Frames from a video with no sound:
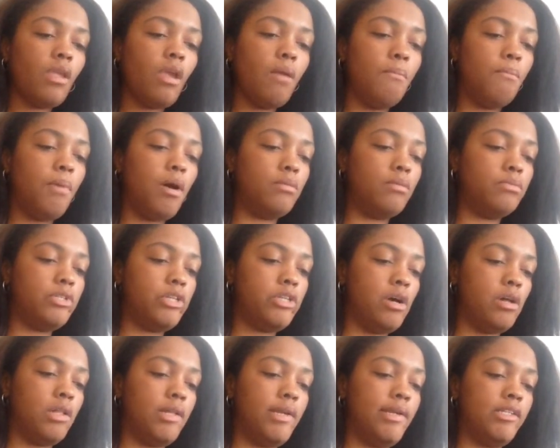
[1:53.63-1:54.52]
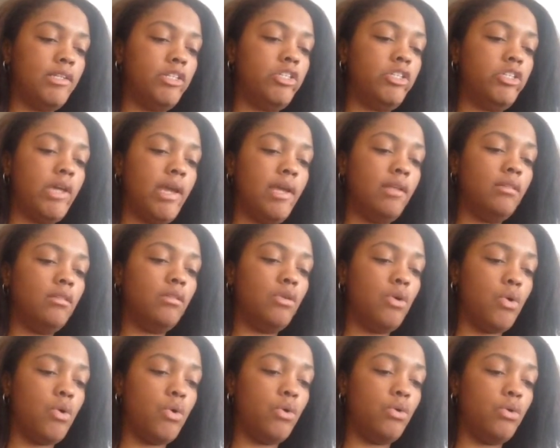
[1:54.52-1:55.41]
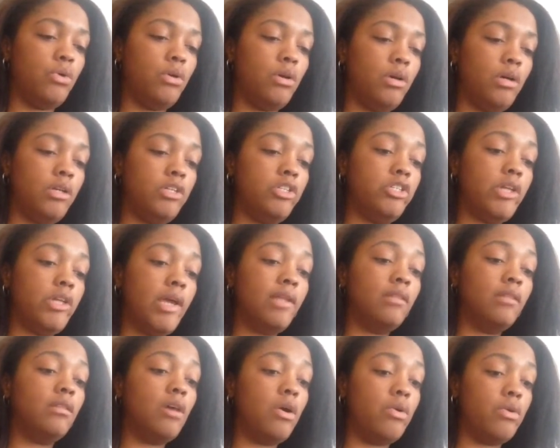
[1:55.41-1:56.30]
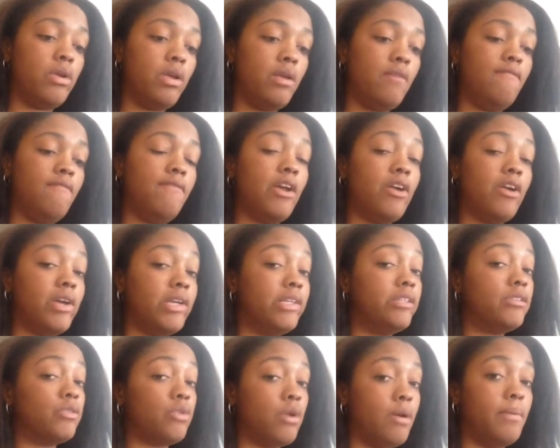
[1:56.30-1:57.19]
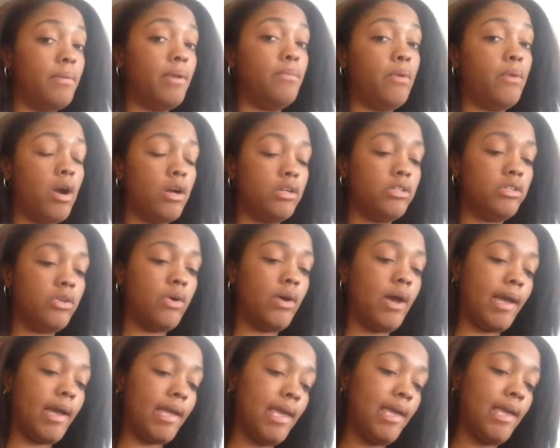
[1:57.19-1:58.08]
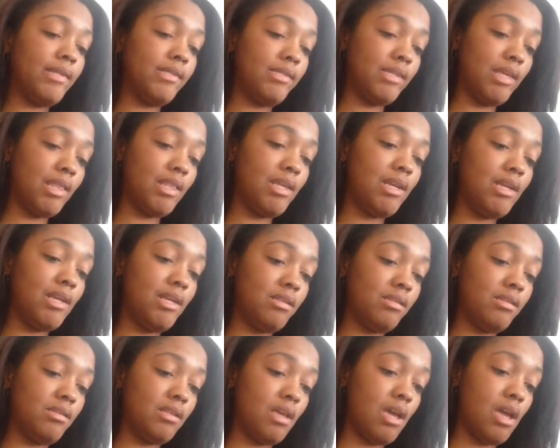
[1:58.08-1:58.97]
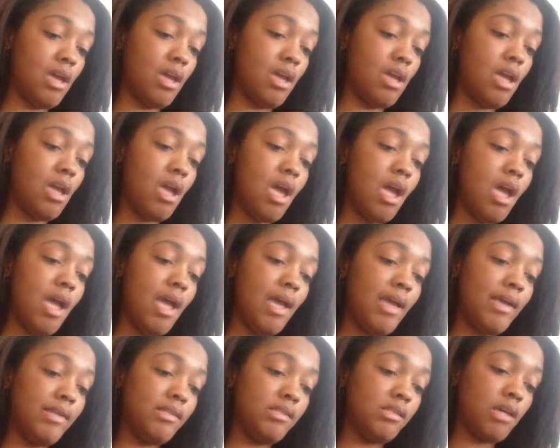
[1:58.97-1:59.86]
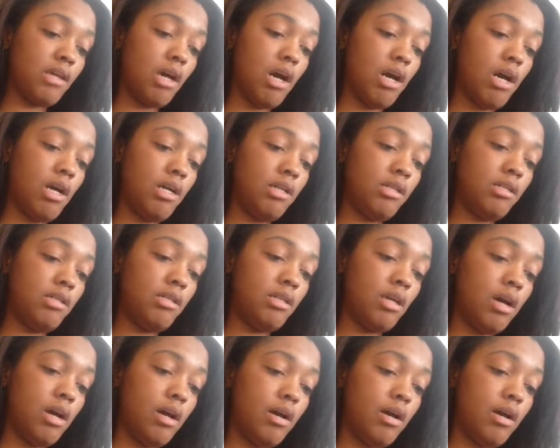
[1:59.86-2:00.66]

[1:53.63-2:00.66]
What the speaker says: Bombshell, and it's a shea loaded, very scrubby bar. So I can say that it does say it's got